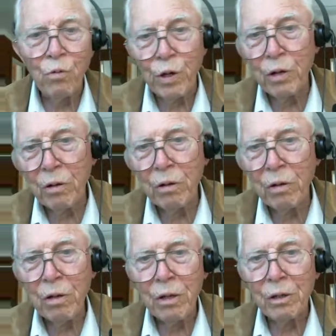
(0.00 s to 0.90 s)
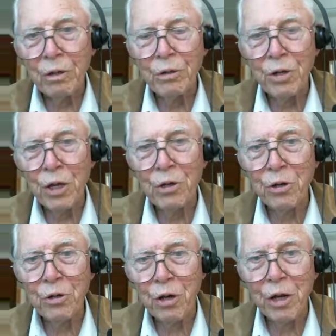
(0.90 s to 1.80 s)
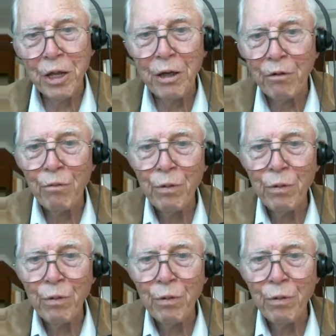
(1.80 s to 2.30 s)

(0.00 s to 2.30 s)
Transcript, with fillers: will continue to live,